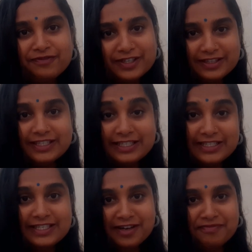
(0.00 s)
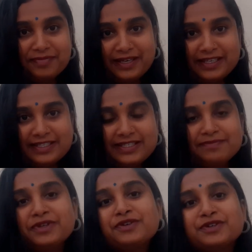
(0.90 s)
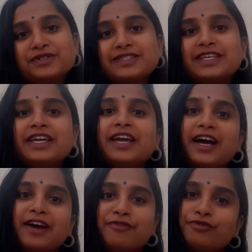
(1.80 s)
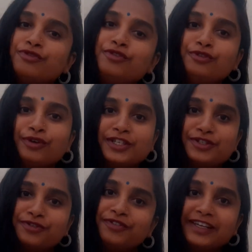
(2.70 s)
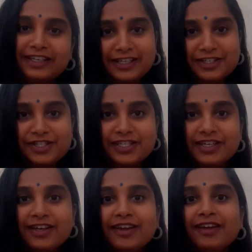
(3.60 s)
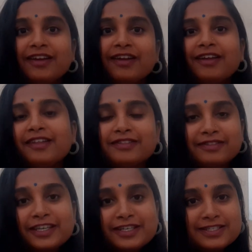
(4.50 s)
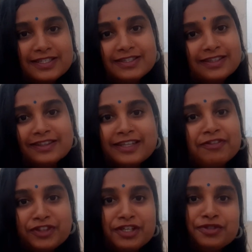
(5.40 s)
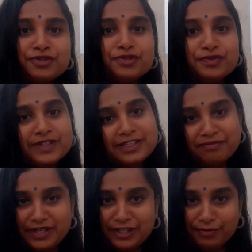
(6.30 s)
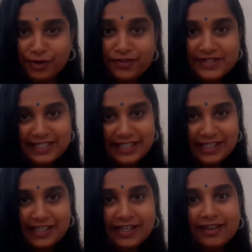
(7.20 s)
with these companies because they have good knowledge of English. There is nothing to do with the medium of study.